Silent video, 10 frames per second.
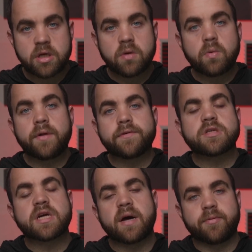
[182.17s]
Well, there's
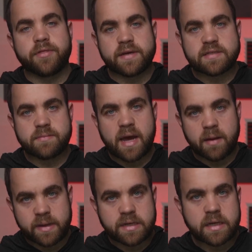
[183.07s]
a couple things in my
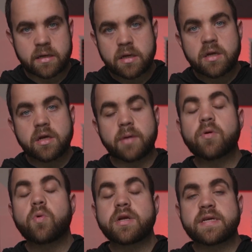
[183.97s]
opinion. Number
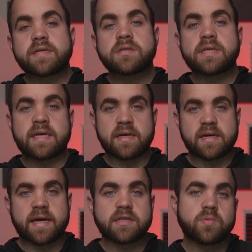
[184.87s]
one is it
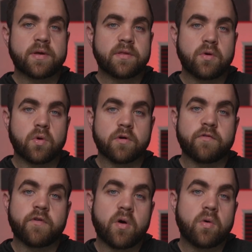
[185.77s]
connects with your
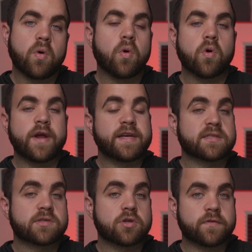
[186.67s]
phone or a
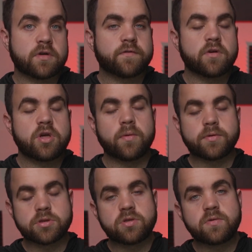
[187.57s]
server for you
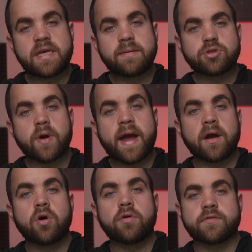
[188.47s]
able to keep track
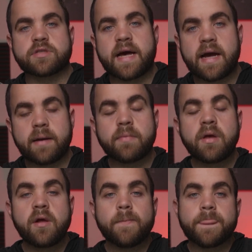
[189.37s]
over time.
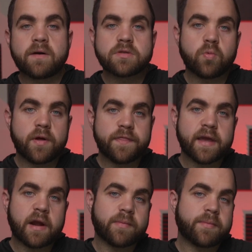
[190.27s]
That was one
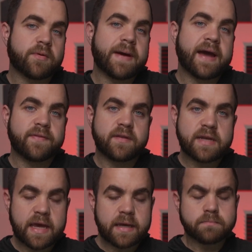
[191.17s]
thing I remember back in the
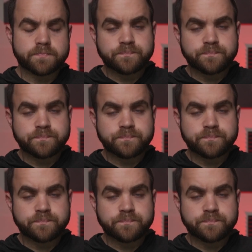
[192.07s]
day